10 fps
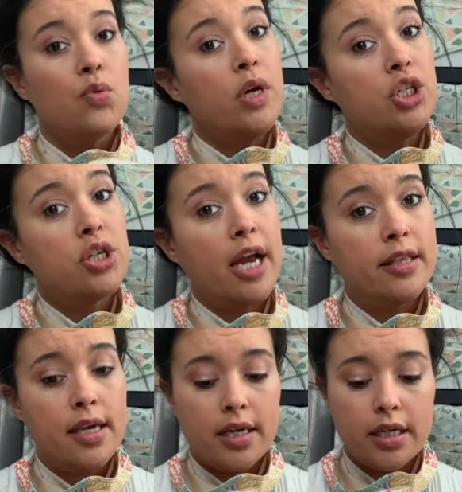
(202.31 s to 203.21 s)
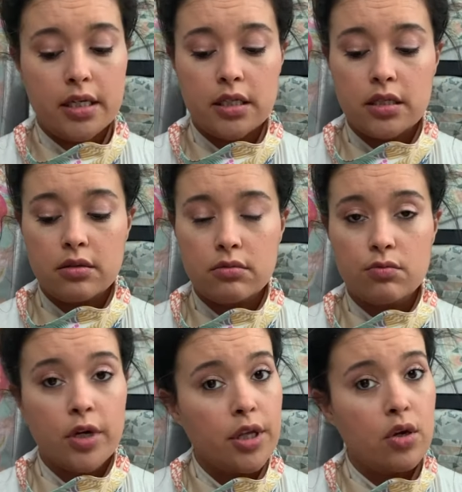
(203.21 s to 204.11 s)
which I think is
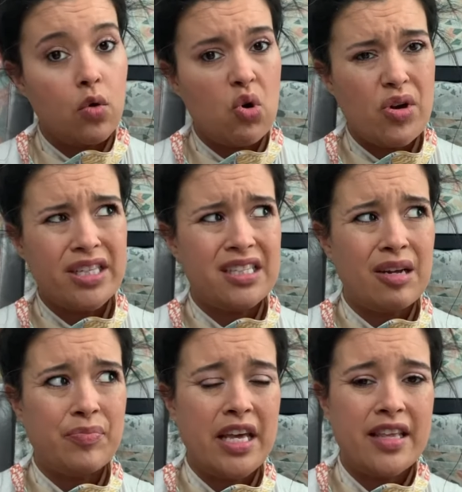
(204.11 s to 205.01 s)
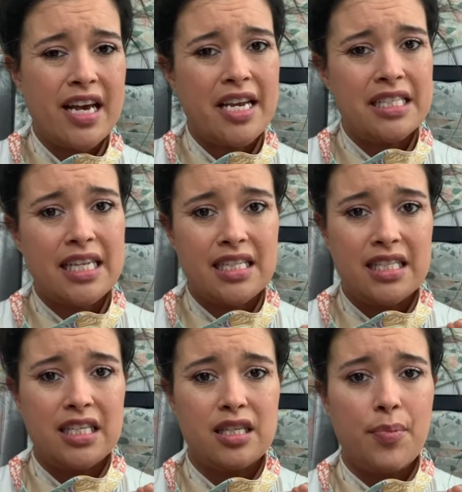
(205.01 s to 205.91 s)
really cool and something that kind of sets
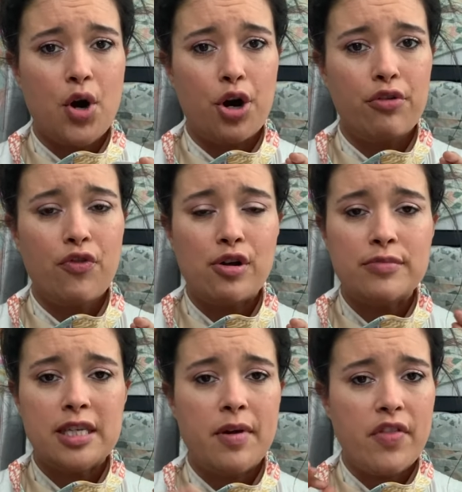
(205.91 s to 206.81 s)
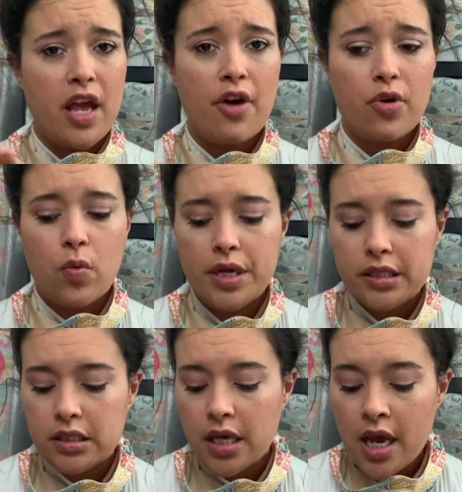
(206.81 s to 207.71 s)
this apart from some of the other
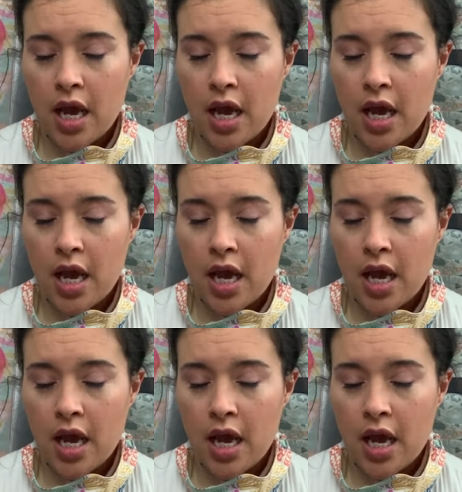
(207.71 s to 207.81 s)
ones.